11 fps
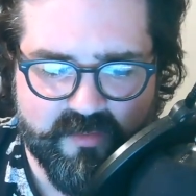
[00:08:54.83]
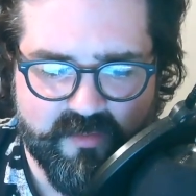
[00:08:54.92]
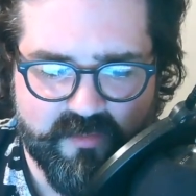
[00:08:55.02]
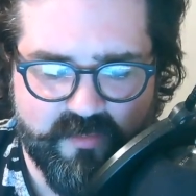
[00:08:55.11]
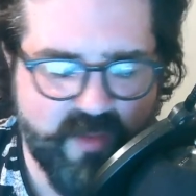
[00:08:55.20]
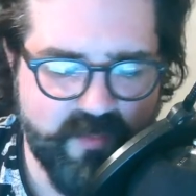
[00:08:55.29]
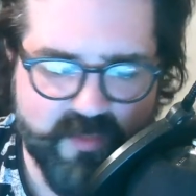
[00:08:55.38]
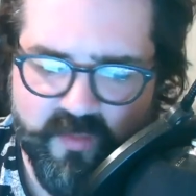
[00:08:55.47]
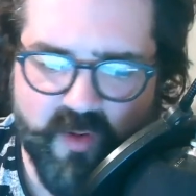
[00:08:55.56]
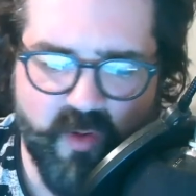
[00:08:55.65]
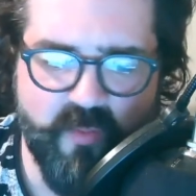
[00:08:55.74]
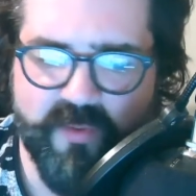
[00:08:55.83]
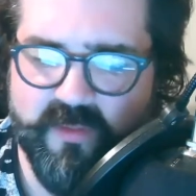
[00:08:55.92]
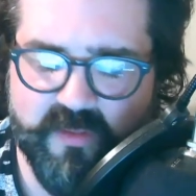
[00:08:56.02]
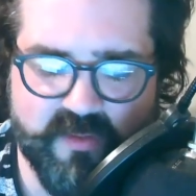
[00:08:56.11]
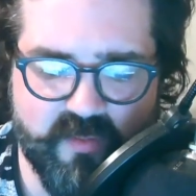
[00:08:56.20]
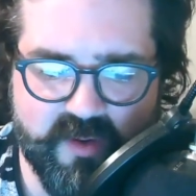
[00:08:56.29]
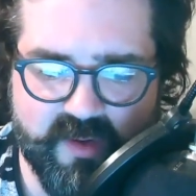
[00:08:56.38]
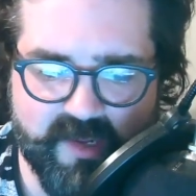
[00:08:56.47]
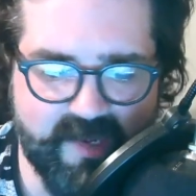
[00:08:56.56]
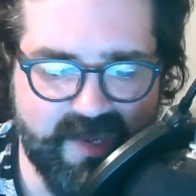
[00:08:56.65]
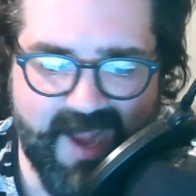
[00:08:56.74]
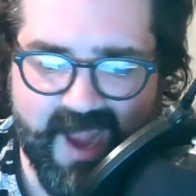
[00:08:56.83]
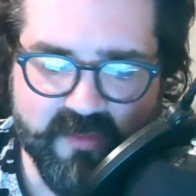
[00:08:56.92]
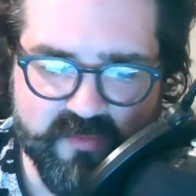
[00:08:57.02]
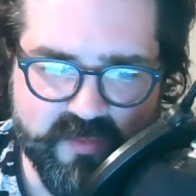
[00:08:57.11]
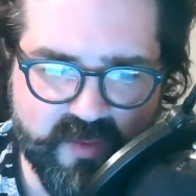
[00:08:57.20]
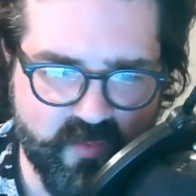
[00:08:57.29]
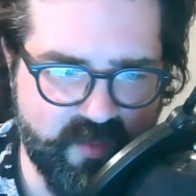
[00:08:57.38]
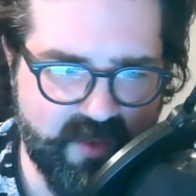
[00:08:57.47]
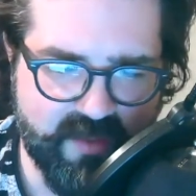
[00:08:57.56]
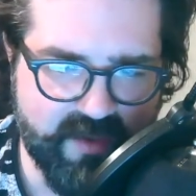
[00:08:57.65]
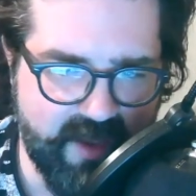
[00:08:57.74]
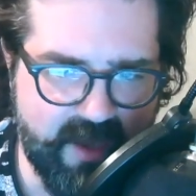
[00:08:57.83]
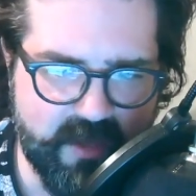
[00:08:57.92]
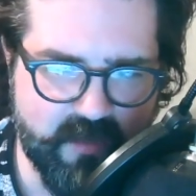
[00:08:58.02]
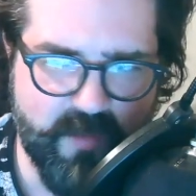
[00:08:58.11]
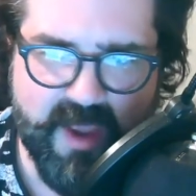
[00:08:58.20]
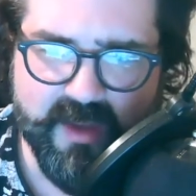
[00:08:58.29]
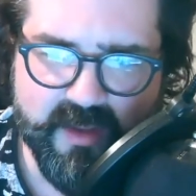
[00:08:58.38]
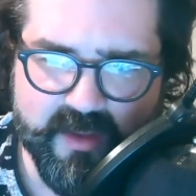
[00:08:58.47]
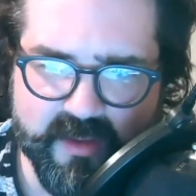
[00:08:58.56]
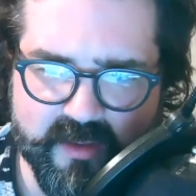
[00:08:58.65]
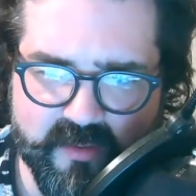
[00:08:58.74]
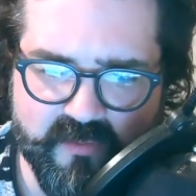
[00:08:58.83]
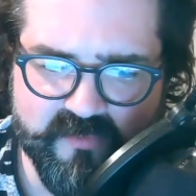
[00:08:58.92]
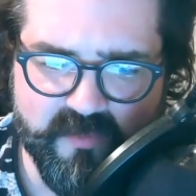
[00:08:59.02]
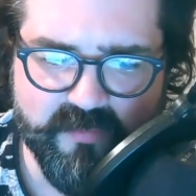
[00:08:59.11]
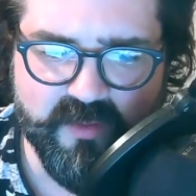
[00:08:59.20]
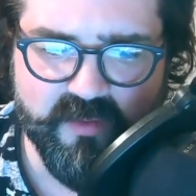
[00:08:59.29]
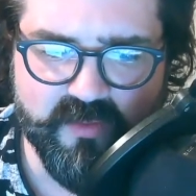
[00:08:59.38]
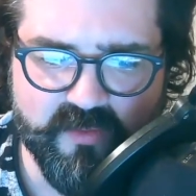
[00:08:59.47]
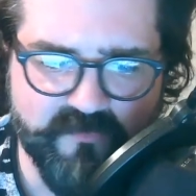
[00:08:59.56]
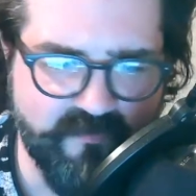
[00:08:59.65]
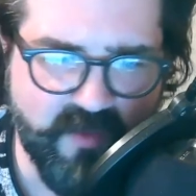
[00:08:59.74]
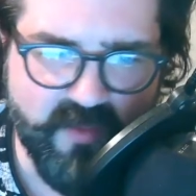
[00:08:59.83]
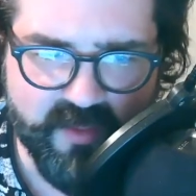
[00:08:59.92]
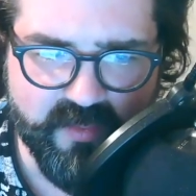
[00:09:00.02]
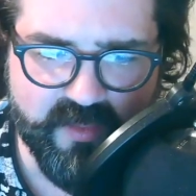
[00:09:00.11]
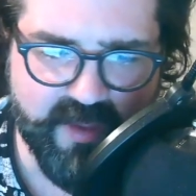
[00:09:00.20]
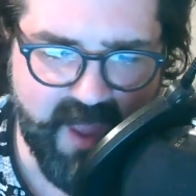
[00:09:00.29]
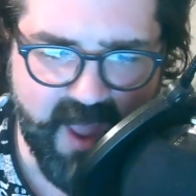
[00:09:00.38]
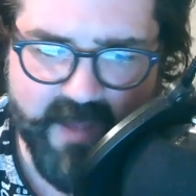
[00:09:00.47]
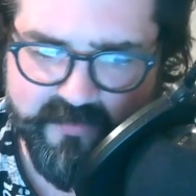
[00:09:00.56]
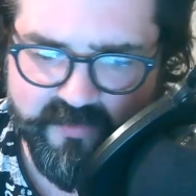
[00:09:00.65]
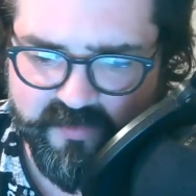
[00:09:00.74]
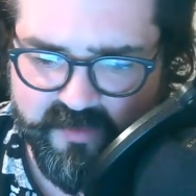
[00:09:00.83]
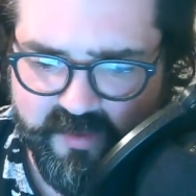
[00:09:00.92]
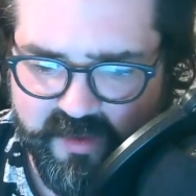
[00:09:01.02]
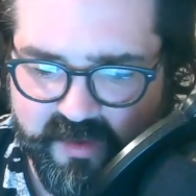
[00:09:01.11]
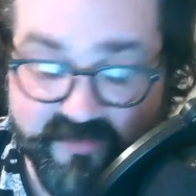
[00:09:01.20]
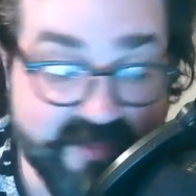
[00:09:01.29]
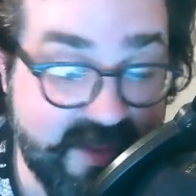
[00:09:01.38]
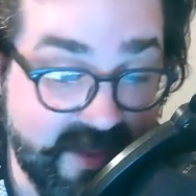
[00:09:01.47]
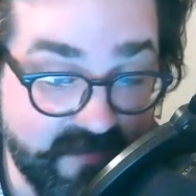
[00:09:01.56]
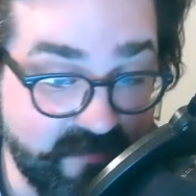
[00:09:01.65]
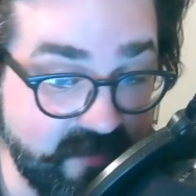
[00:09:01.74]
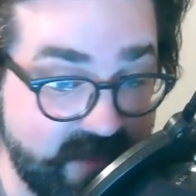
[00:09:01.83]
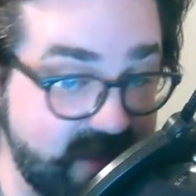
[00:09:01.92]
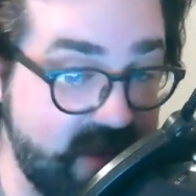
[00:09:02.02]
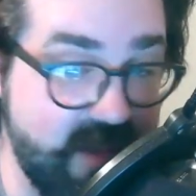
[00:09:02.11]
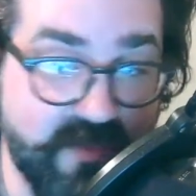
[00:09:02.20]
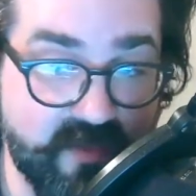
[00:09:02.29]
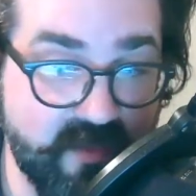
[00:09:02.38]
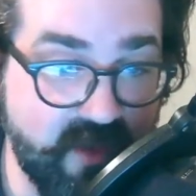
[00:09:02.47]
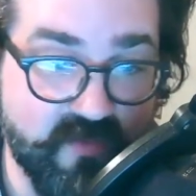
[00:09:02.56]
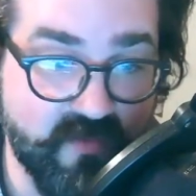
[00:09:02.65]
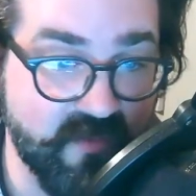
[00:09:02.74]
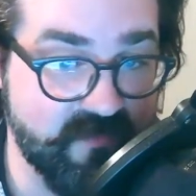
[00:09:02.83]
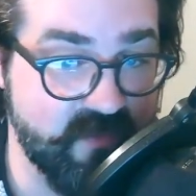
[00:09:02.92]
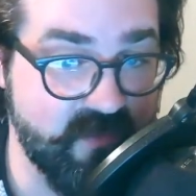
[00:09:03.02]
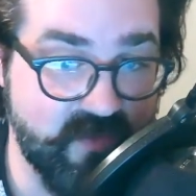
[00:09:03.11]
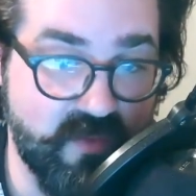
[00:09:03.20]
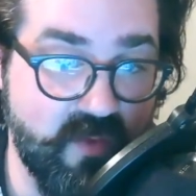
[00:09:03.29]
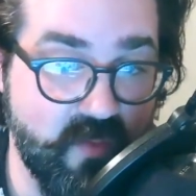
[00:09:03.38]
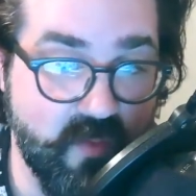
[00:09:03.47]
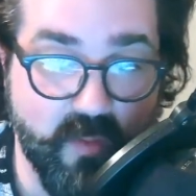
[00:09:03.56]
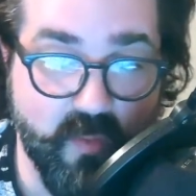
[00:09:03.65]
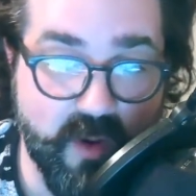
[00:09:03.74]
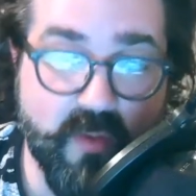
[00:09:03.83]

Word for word: maybe they were hoping that they were going to get an actor that would be like enigmatic or something to fill in the gaps because they give him like nothing interesting to do or work